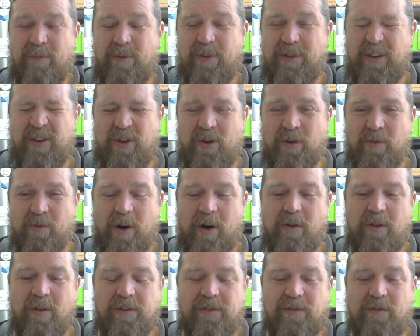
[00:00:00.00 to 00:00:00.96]
within your
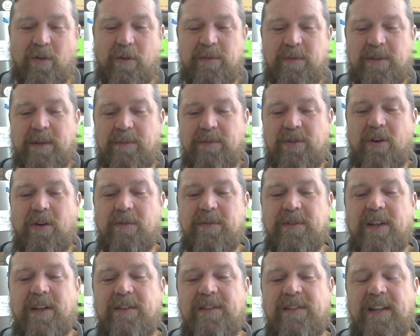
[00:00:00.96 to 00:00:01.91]
role as group,
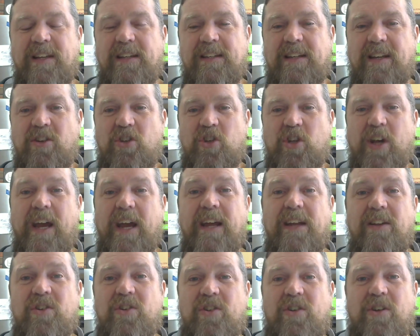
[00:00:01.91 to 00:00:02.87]
sometimes those things can
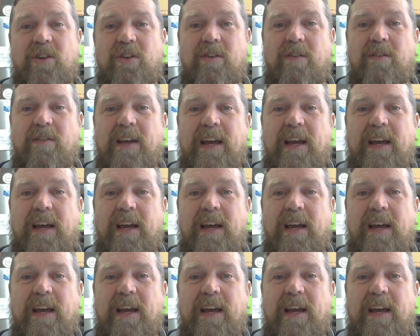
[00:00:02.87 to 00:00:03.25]
change too,